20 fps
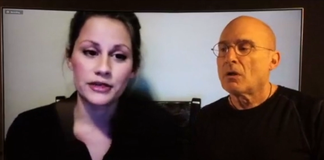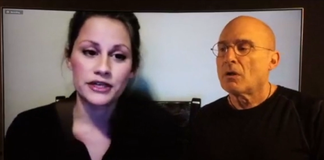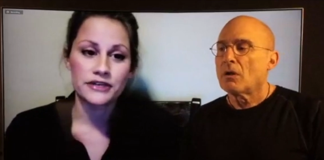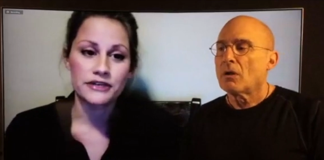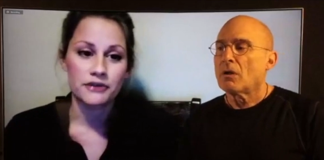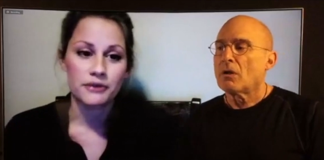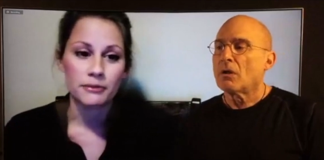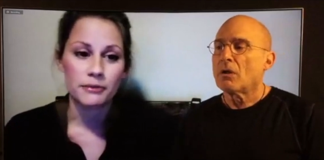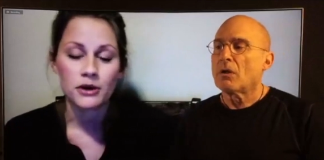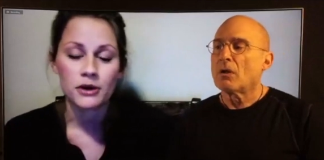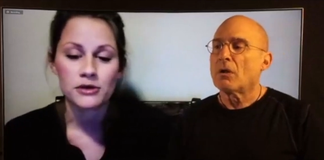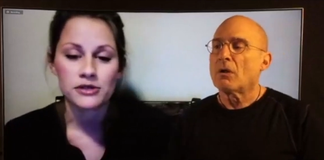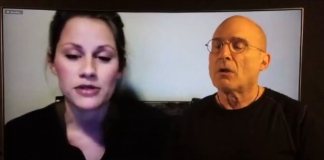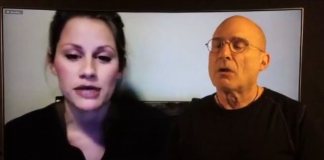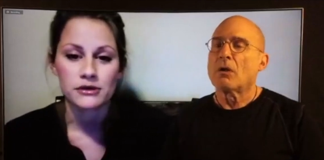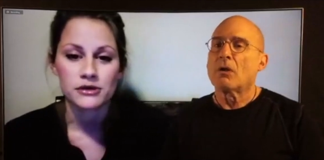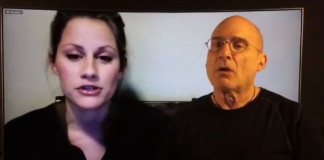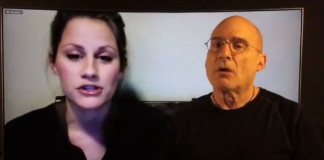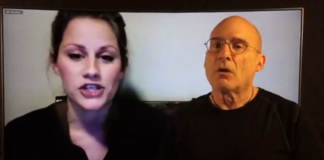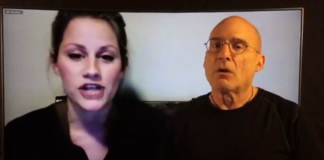Speaker 1: different posts I
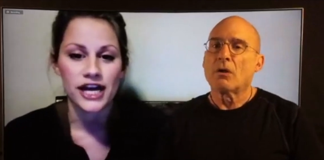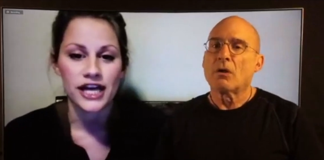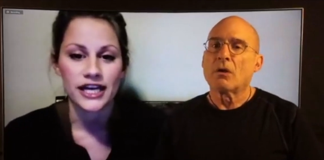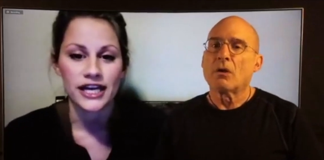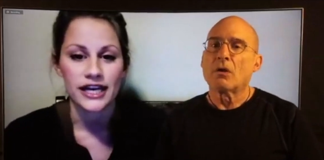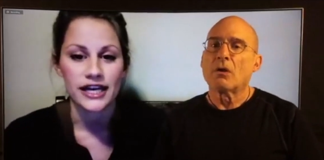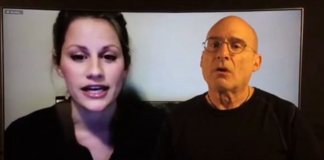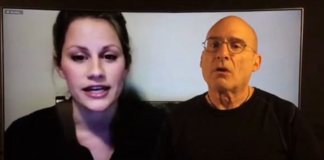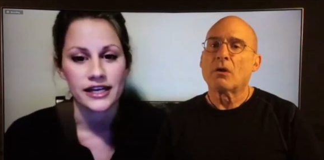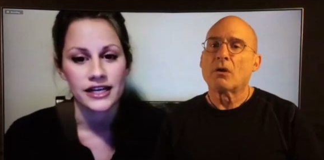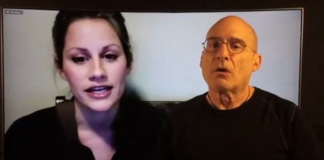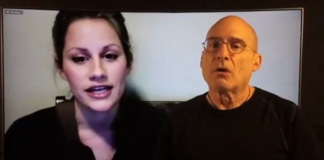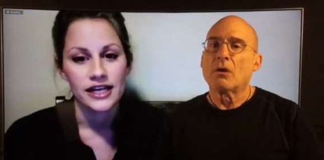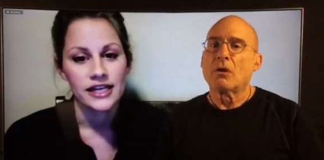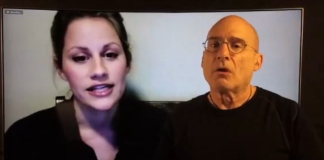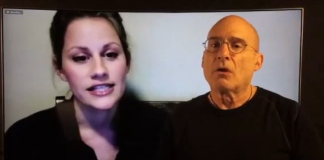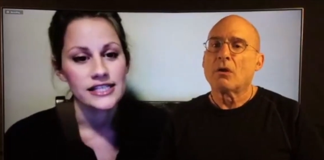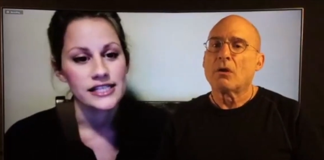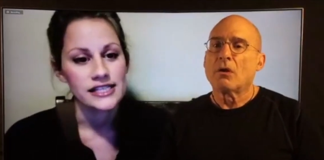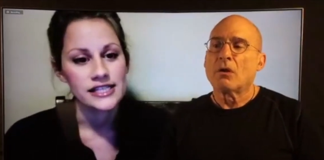was checking
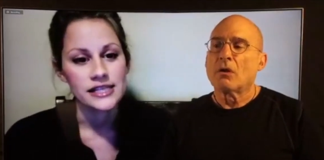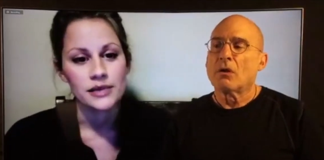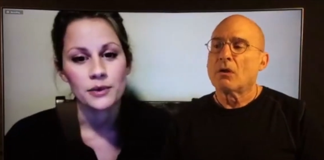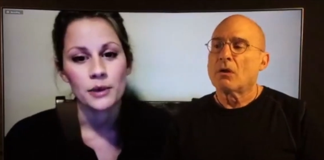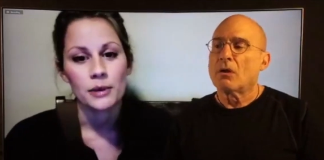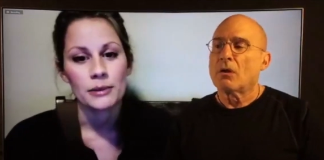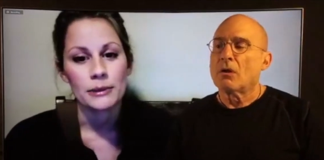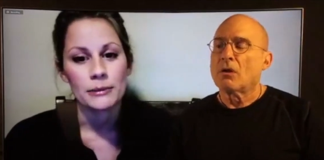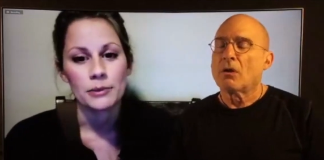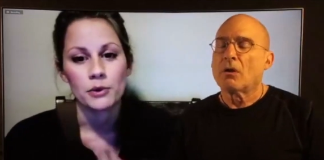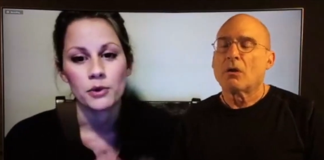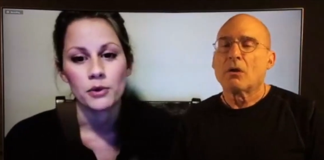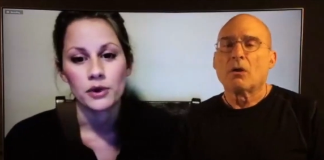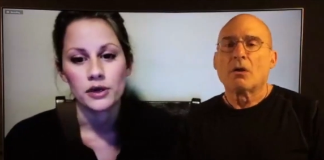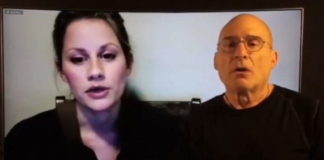to see what people were